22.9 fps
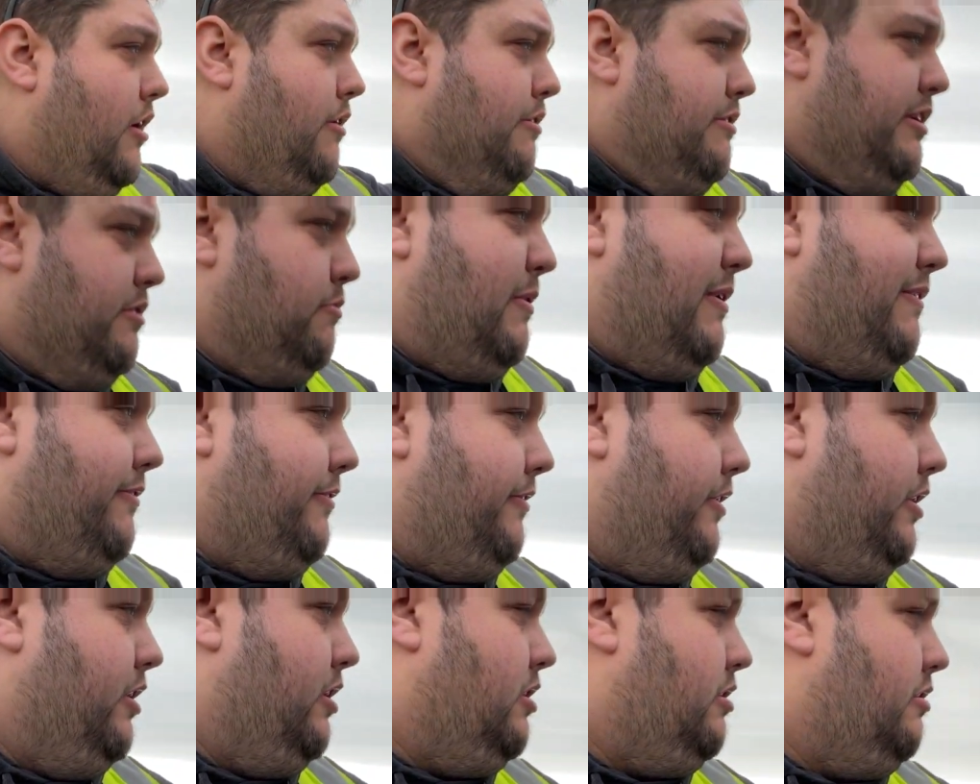loaded with
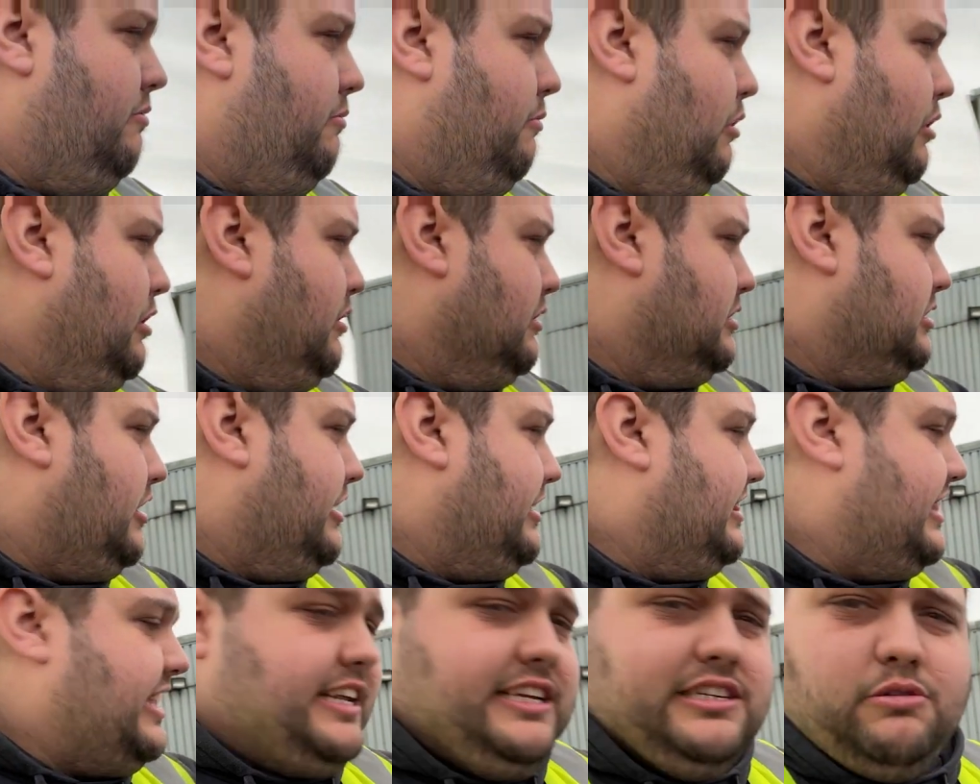what looks
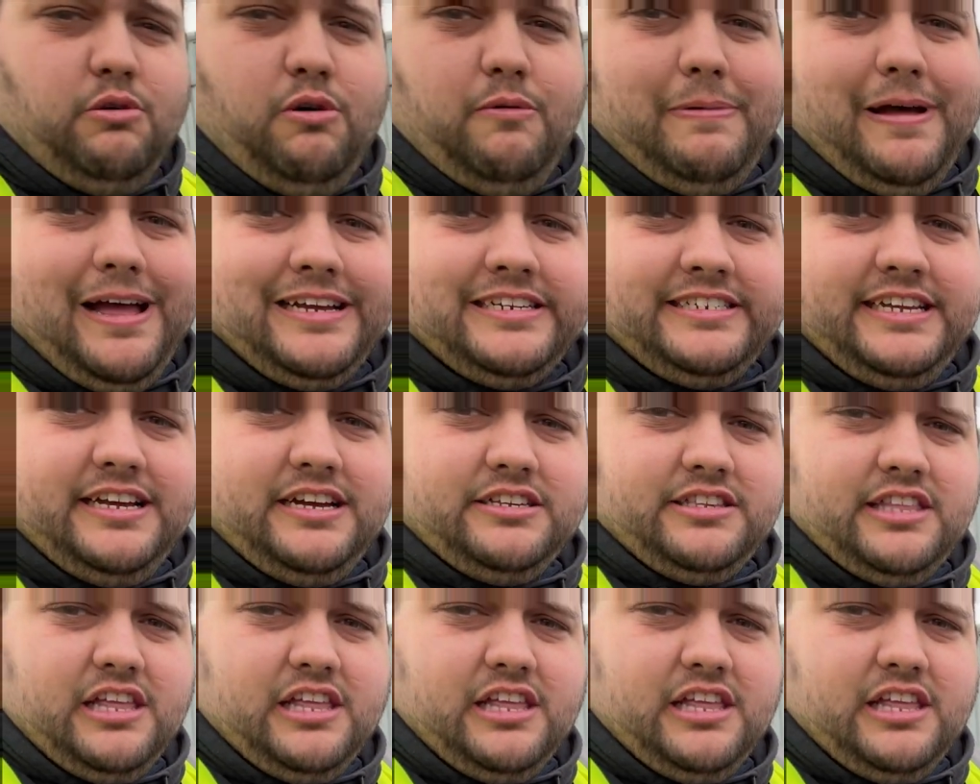like these sort of bags here.